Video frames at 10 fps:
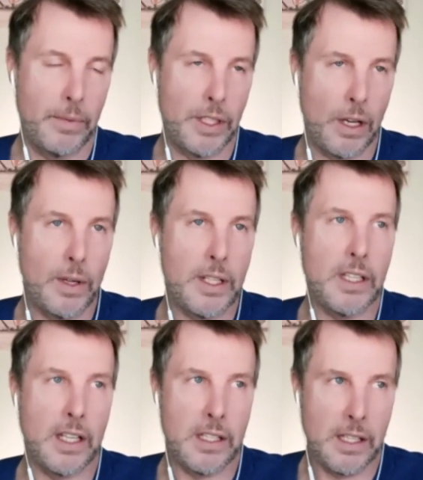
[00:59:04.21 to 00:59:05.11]
So it's
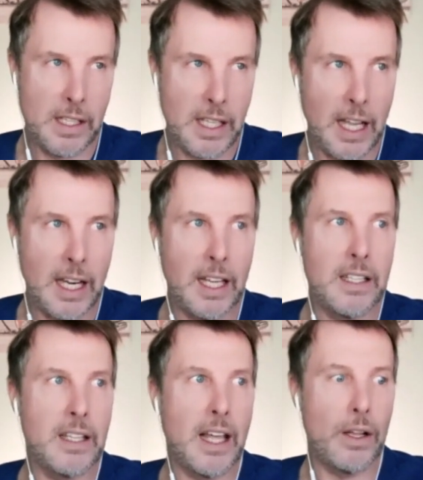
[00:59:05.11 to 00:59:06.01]
it's it's getting
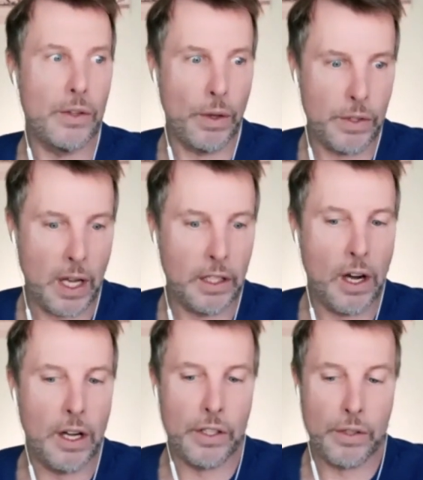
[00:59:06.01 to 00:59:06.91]
into that those
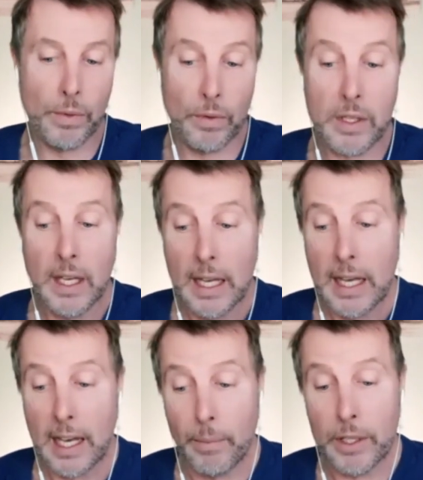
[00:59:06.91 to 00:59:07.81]
unconscious roots,
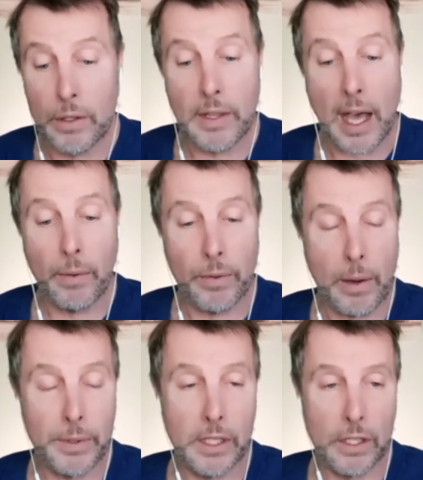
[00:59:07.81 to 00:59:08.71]
and we do that with
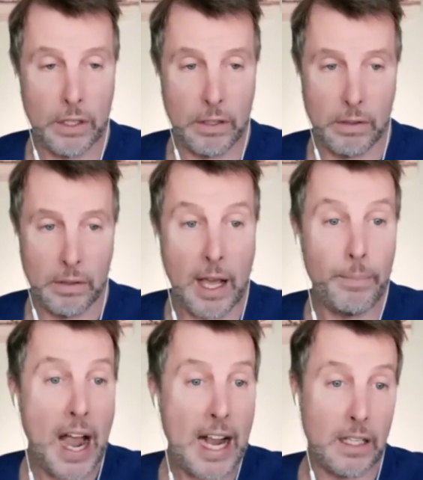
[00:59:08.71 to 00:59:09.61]
repetition and
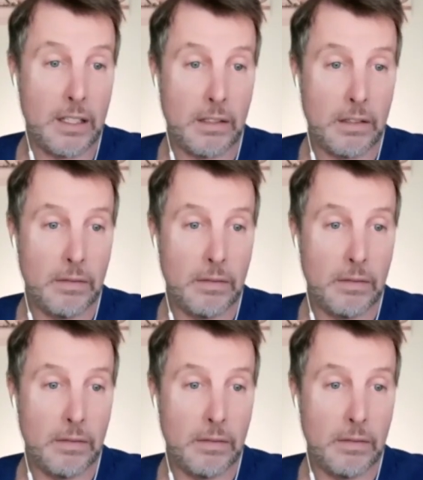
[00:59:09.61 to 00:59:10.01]
practice.